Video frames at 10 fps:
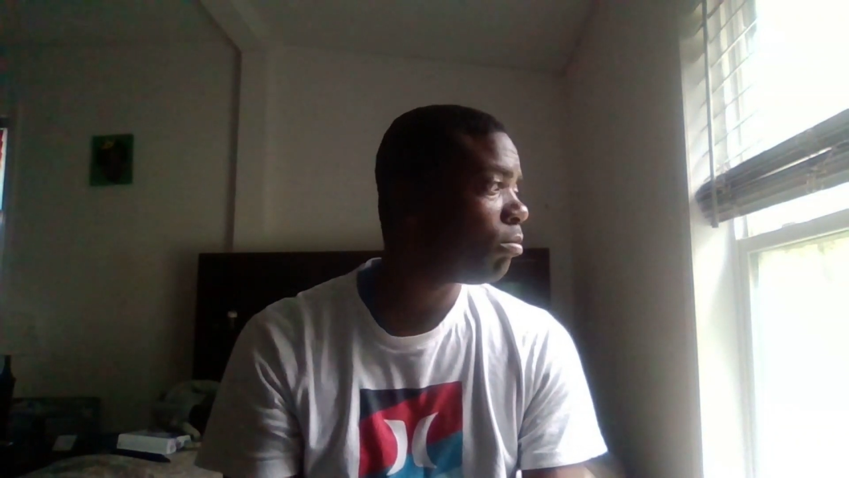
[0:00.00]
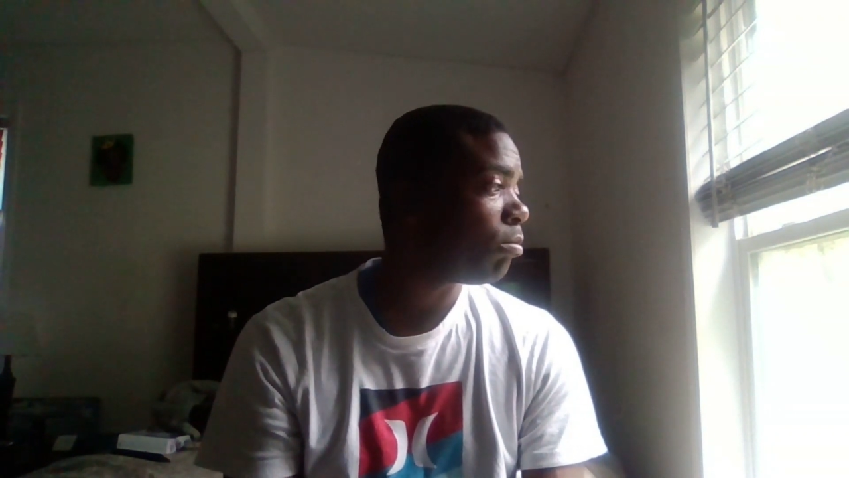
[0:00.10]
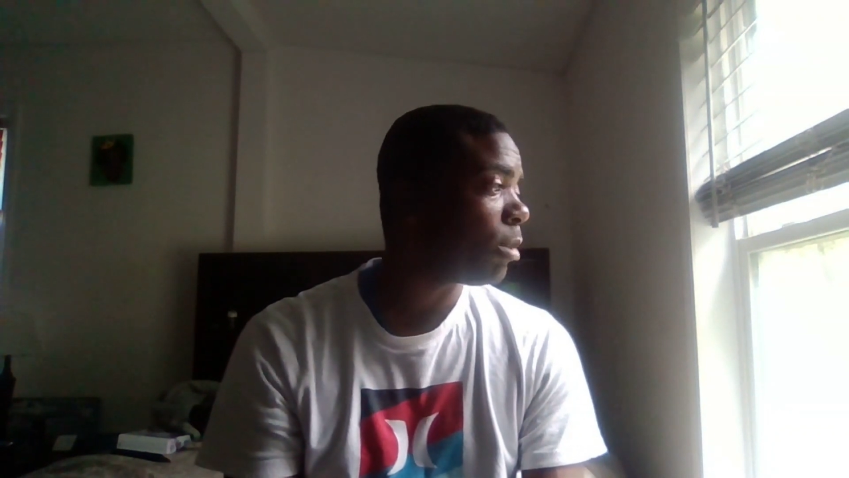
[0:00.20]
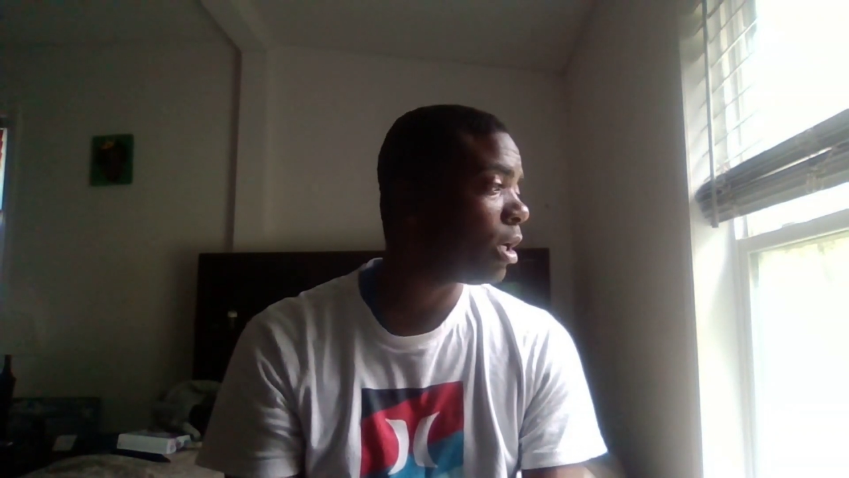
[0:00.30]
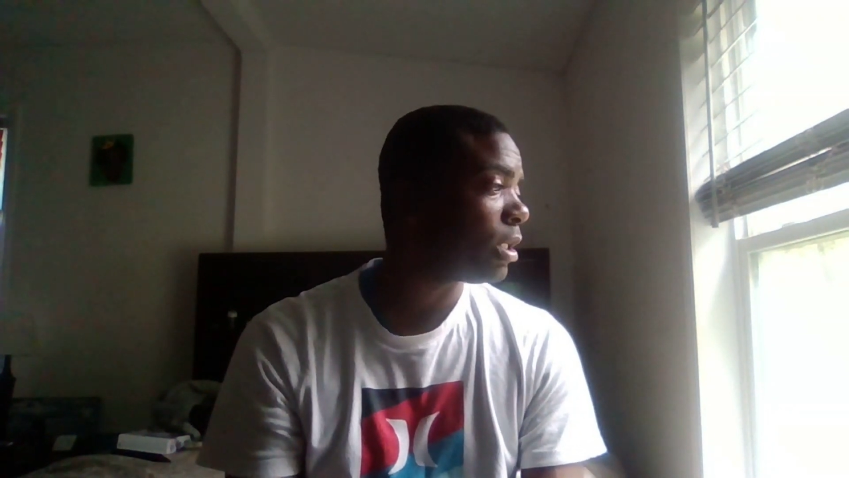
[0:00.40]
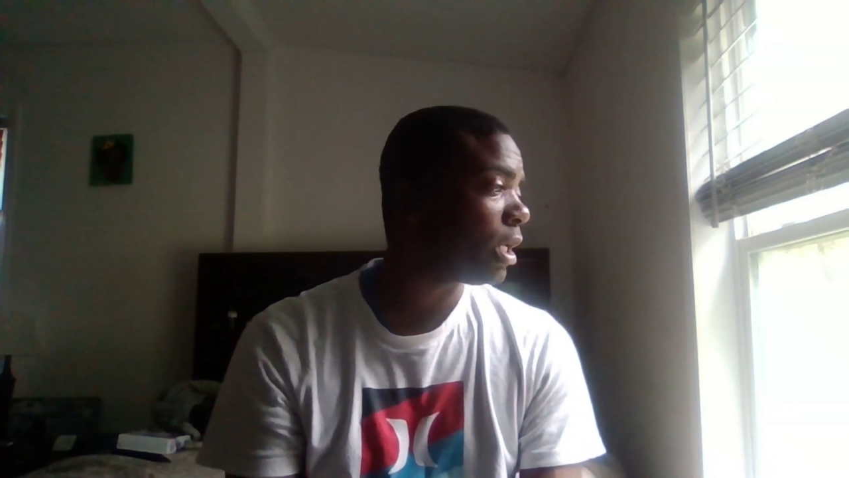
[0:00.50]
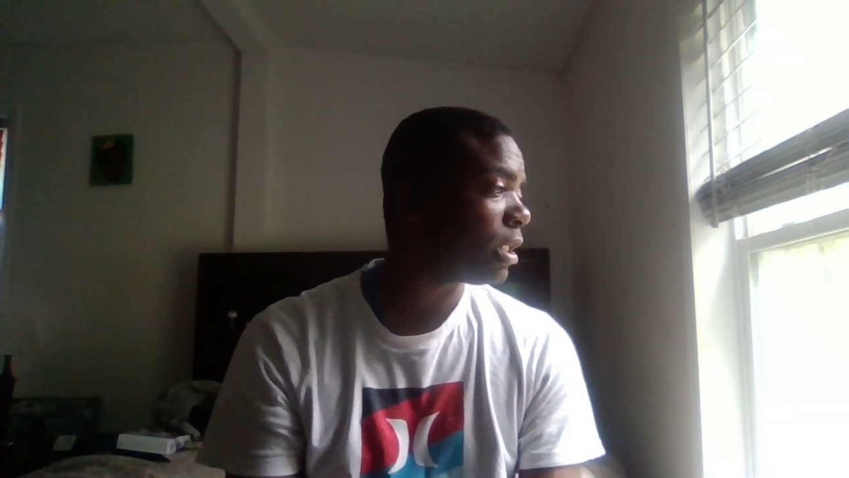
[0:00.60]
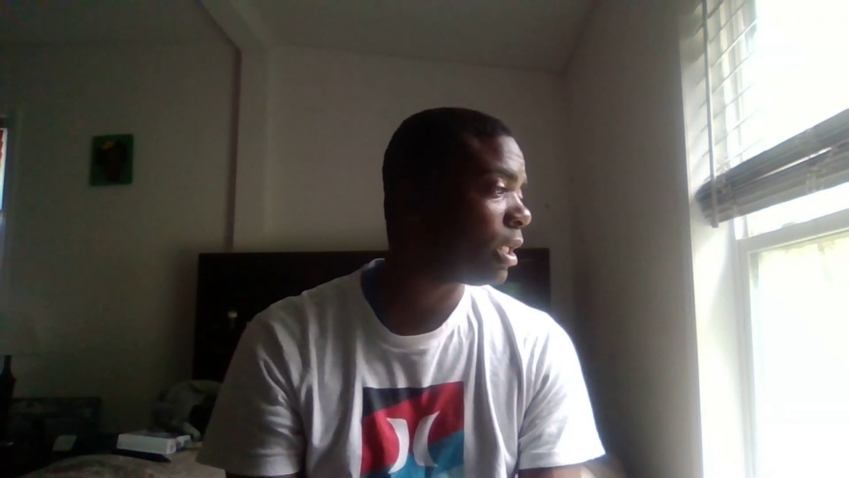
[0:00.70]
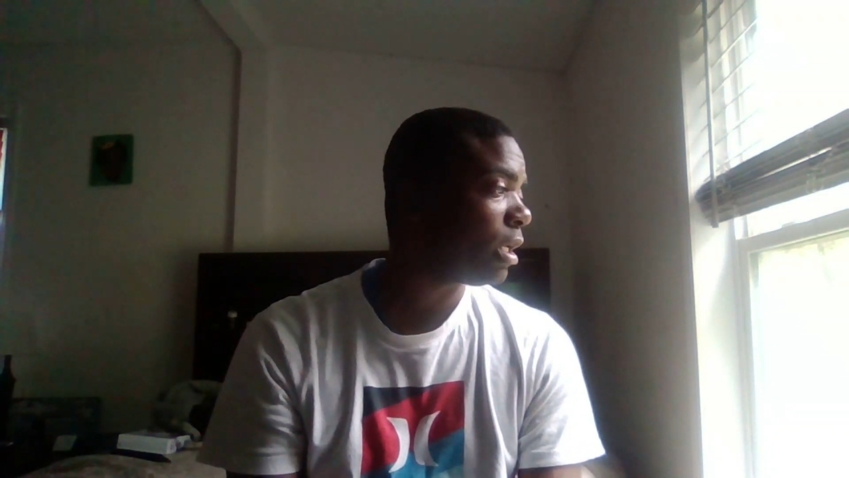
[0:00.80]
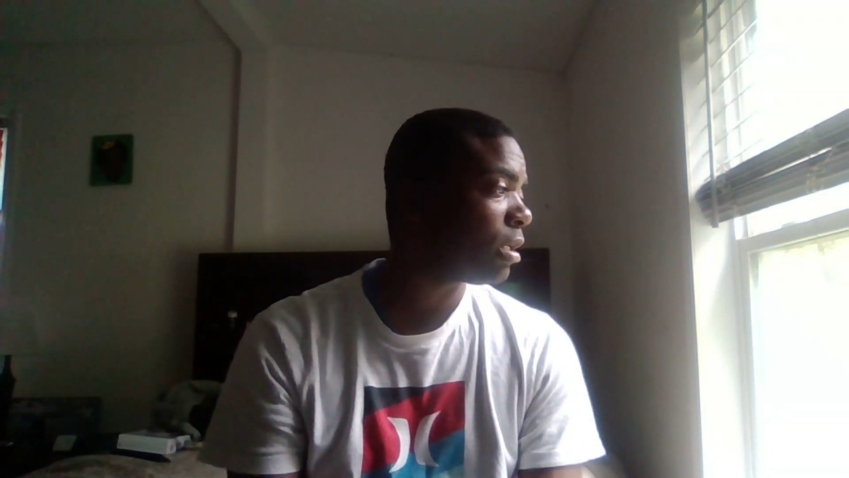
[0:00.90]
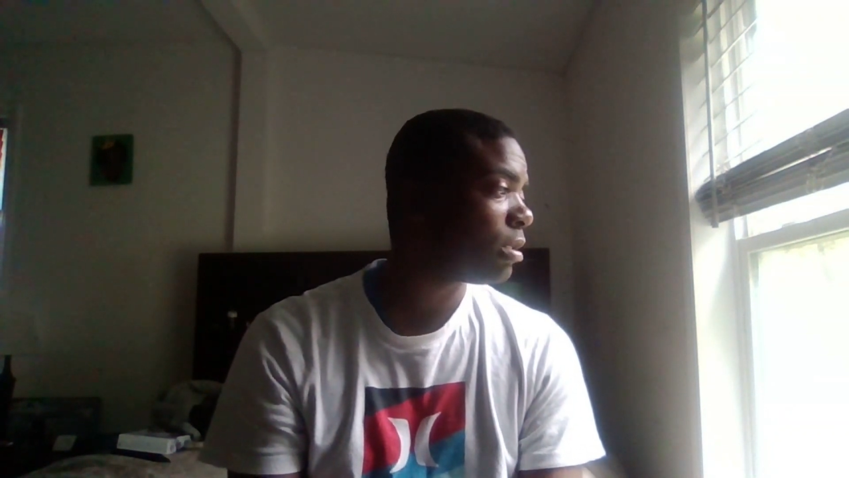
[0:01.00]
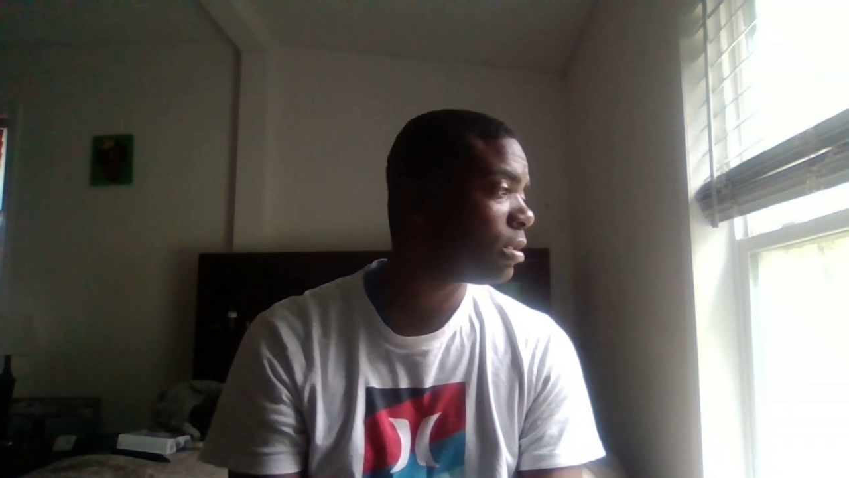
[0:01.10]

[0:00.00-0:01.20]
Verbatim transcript: Monday, I think.